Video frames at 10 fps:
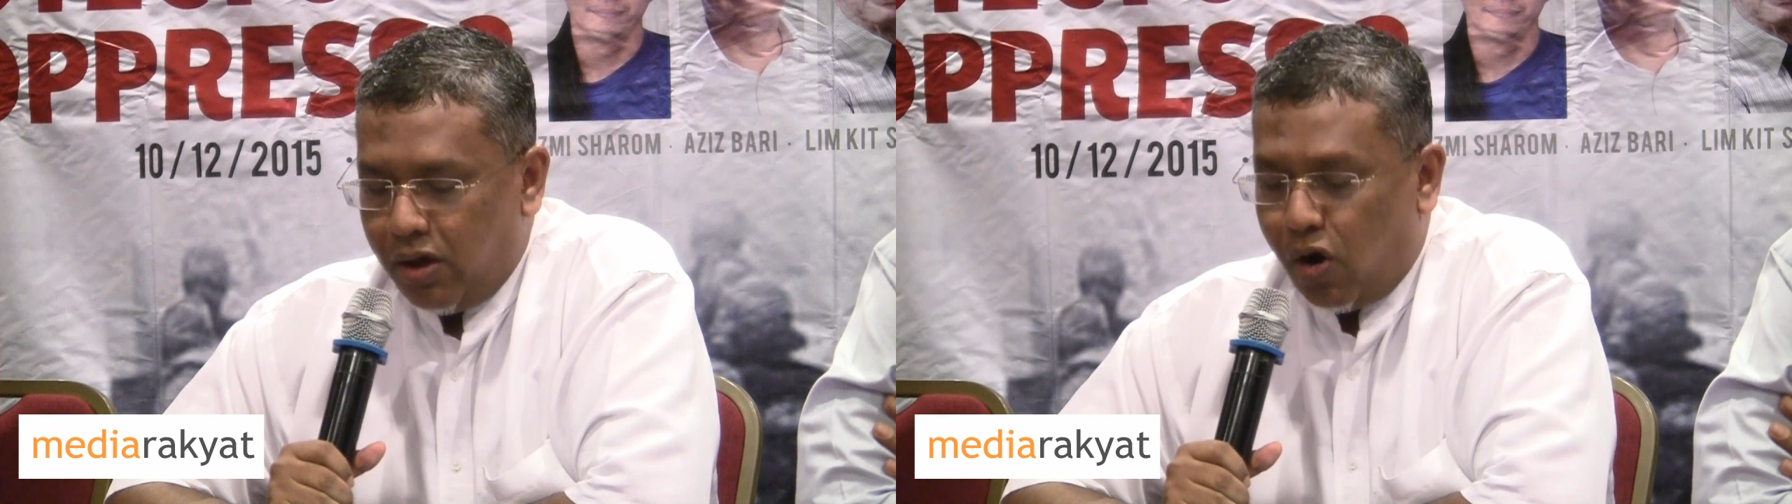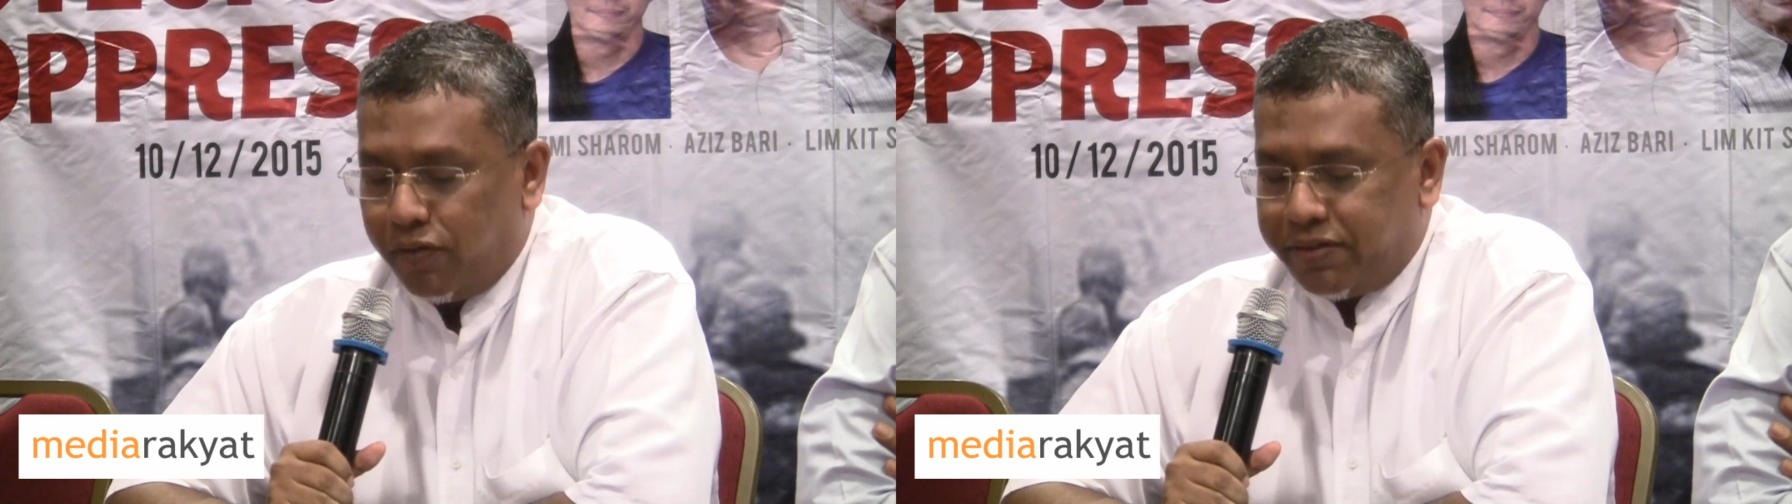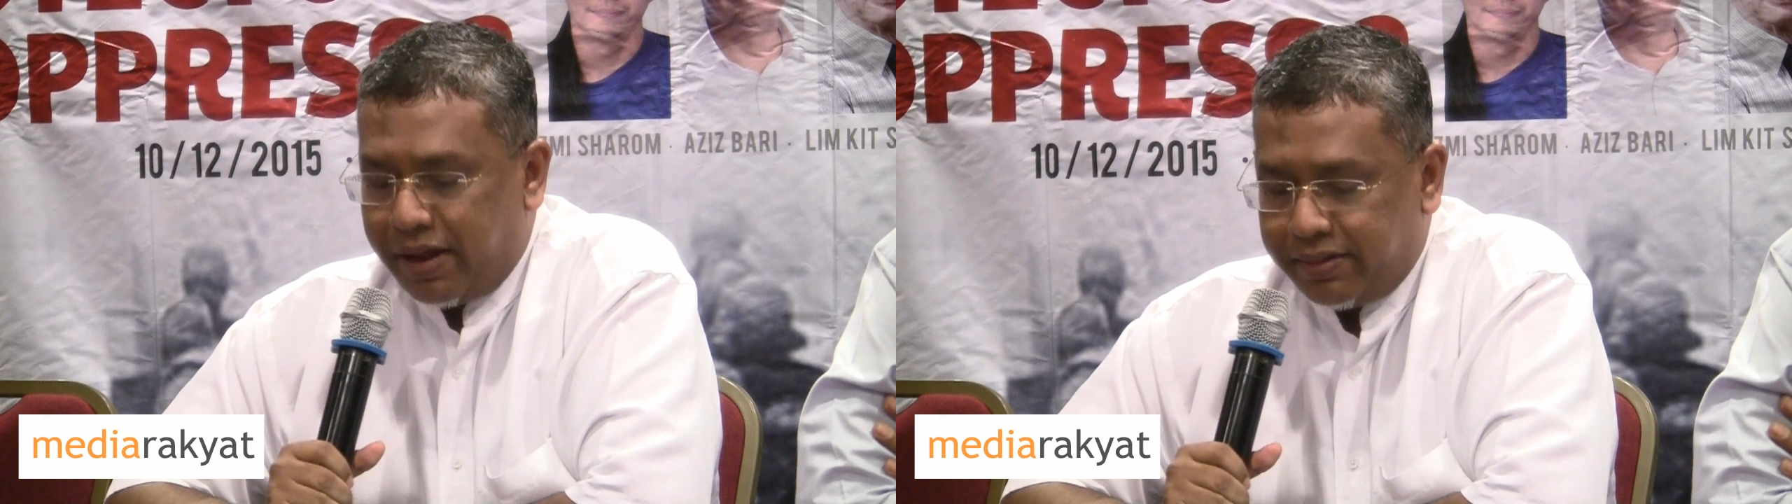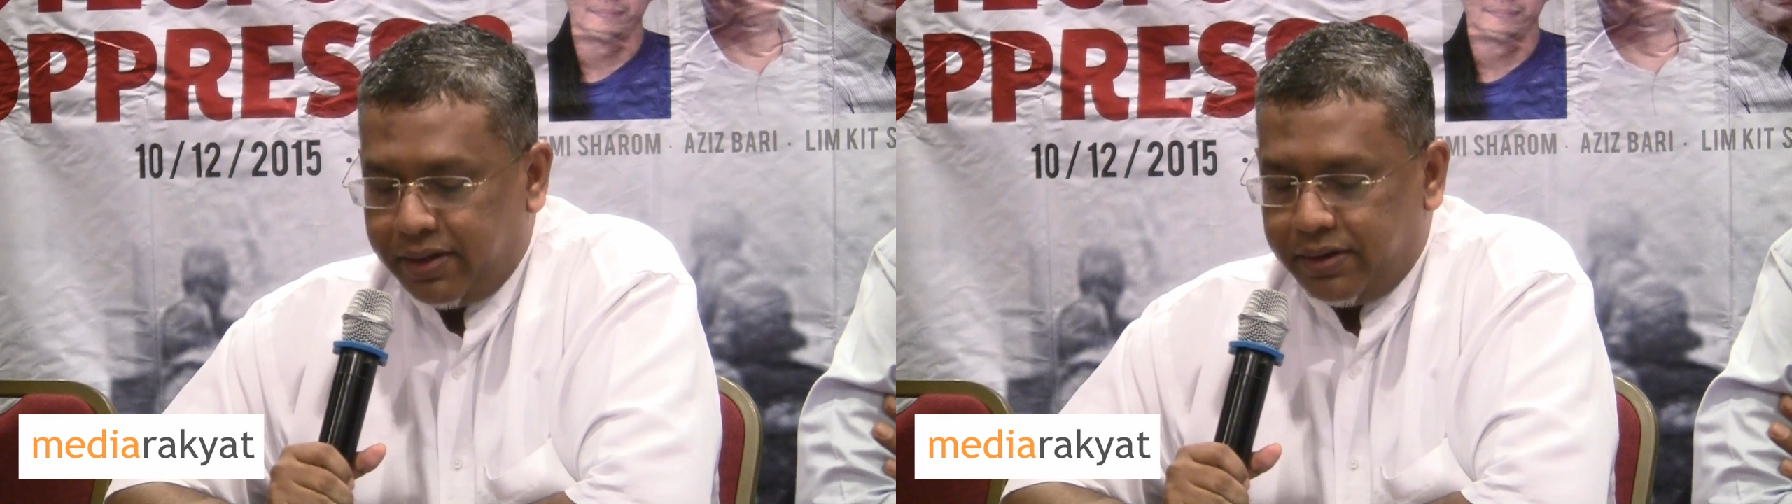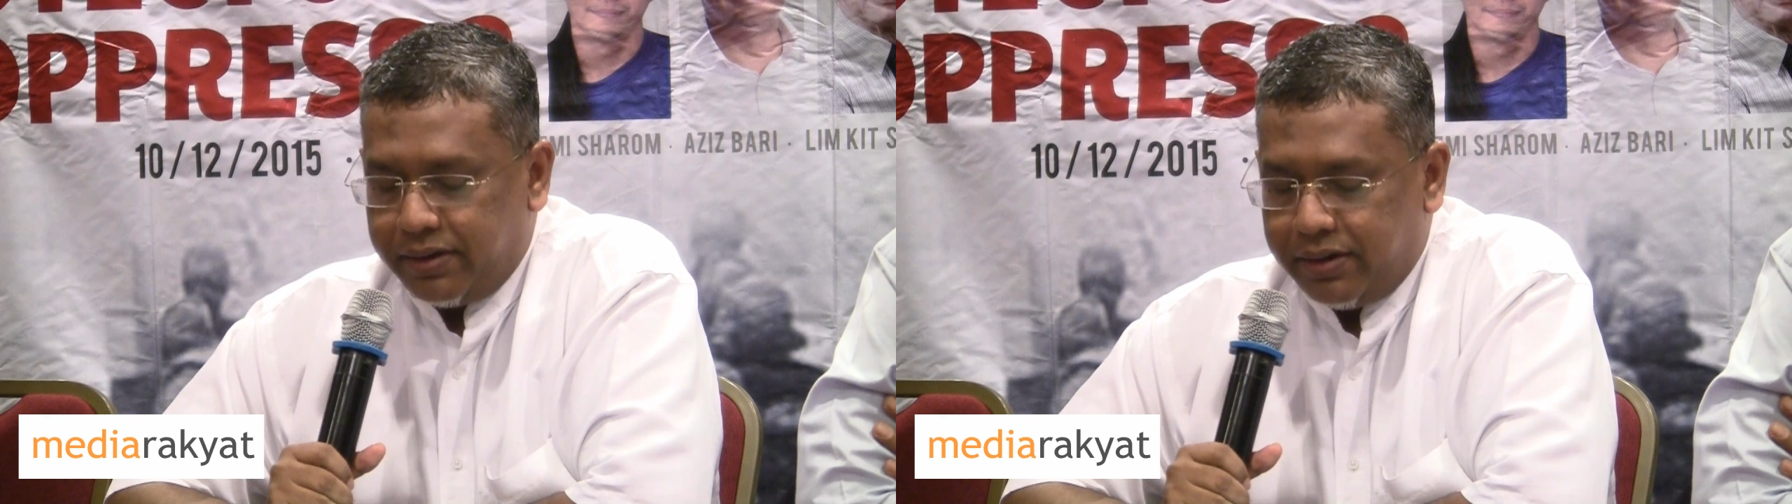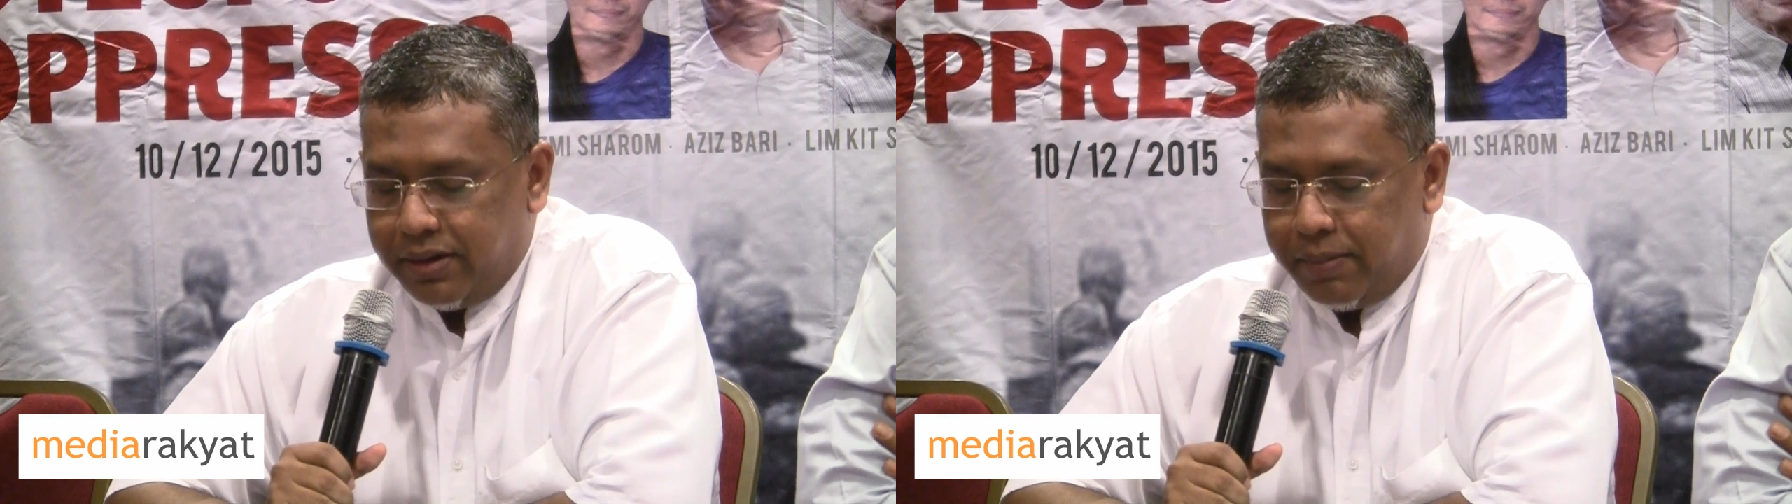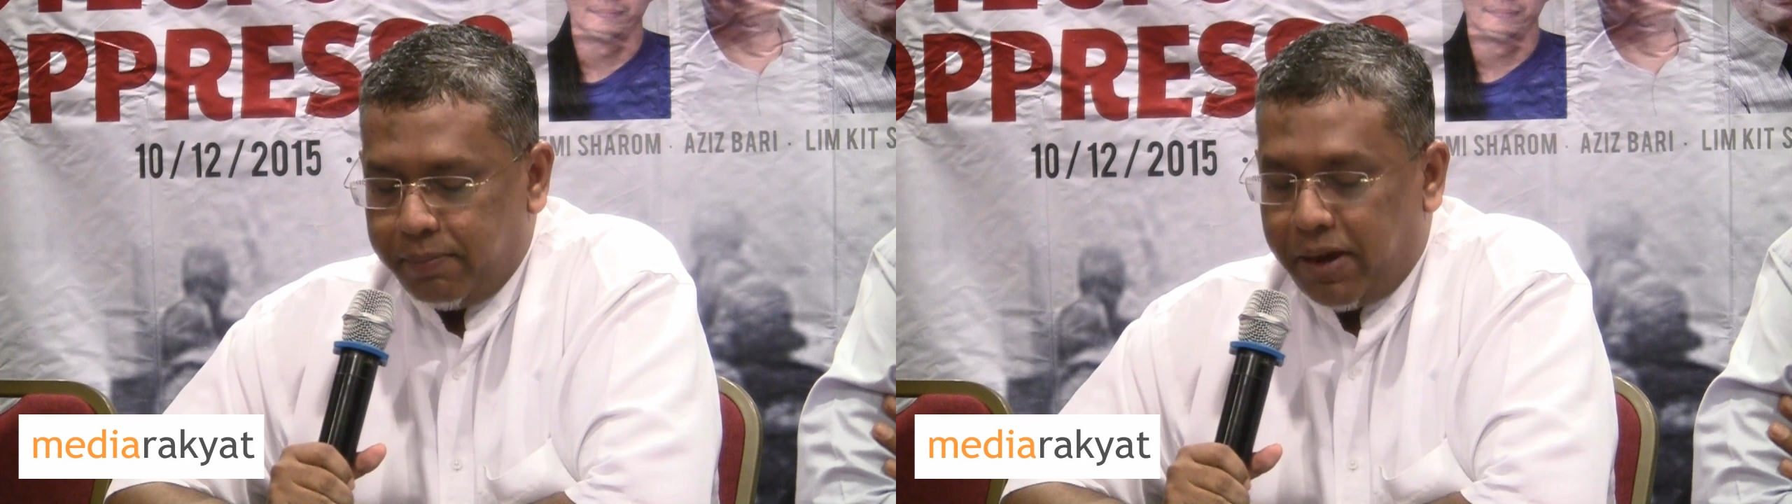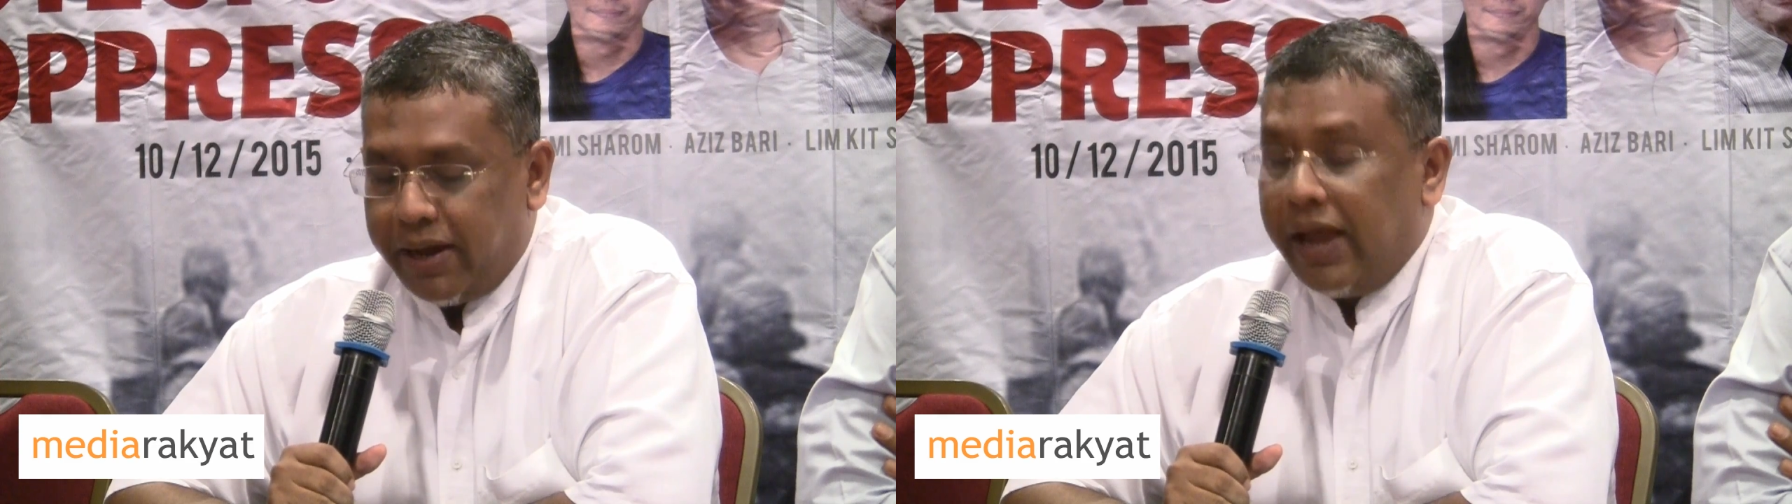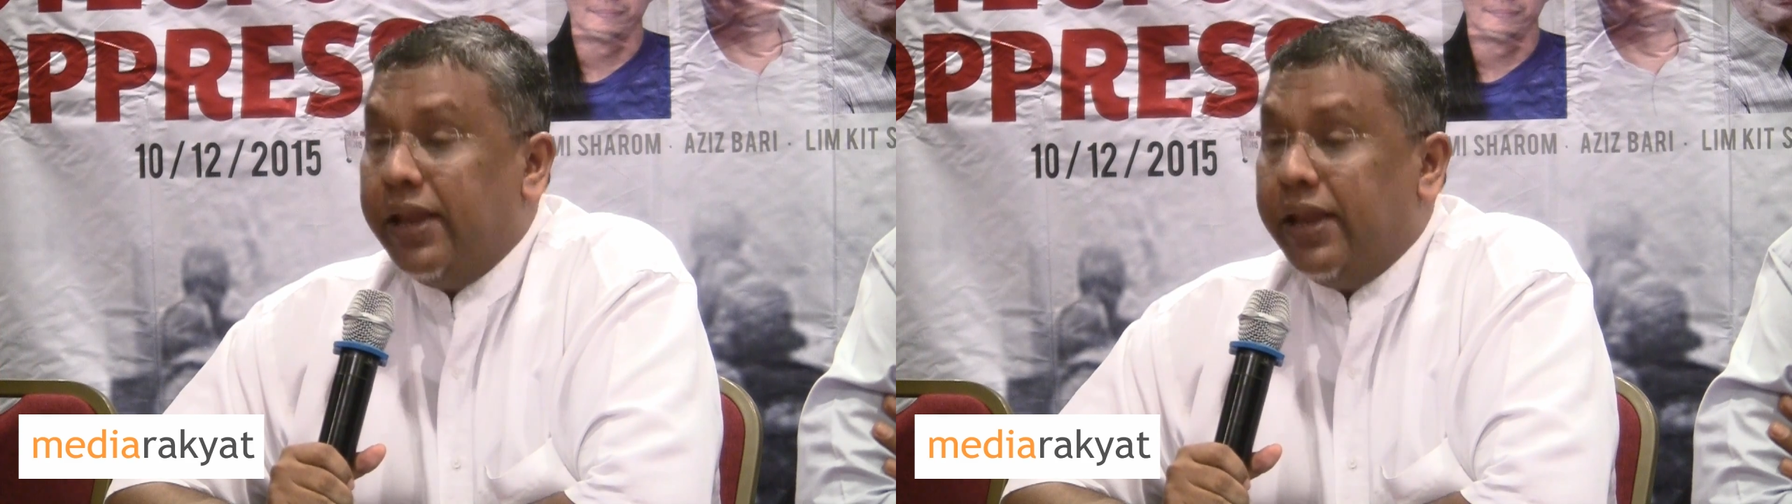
or threatened by